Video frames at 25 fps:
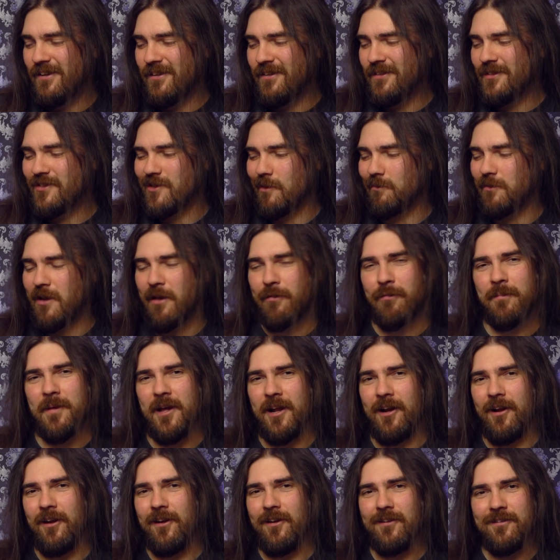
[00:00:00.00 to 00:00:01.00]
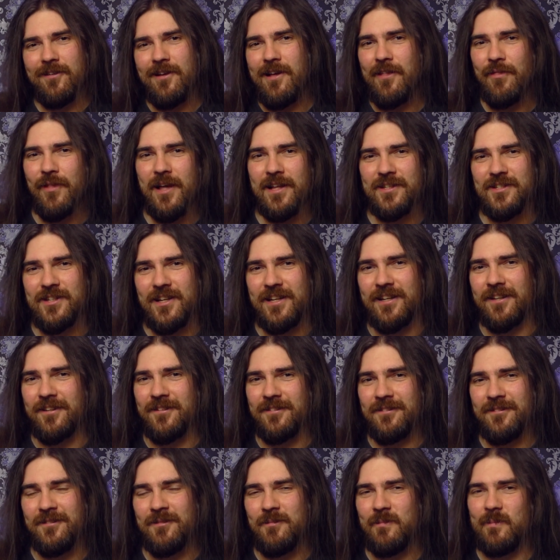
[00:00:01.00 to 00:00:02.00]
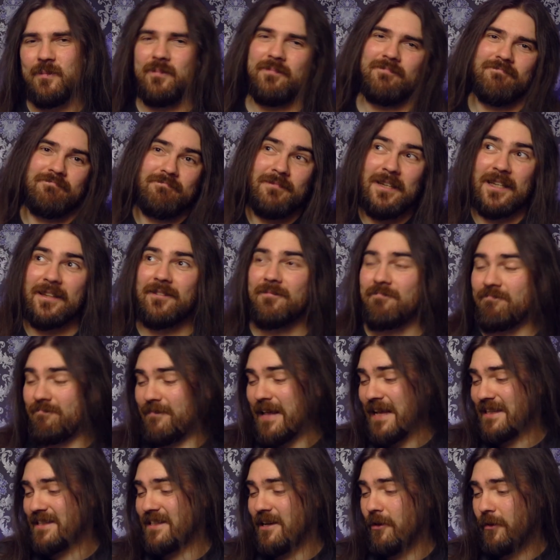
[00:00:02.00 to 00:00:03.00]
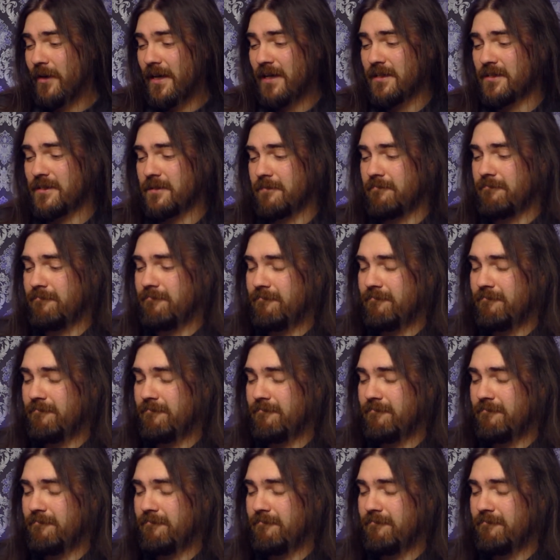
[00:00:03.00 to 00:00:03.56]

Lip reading: some death metal, and that's it. But that's how it is.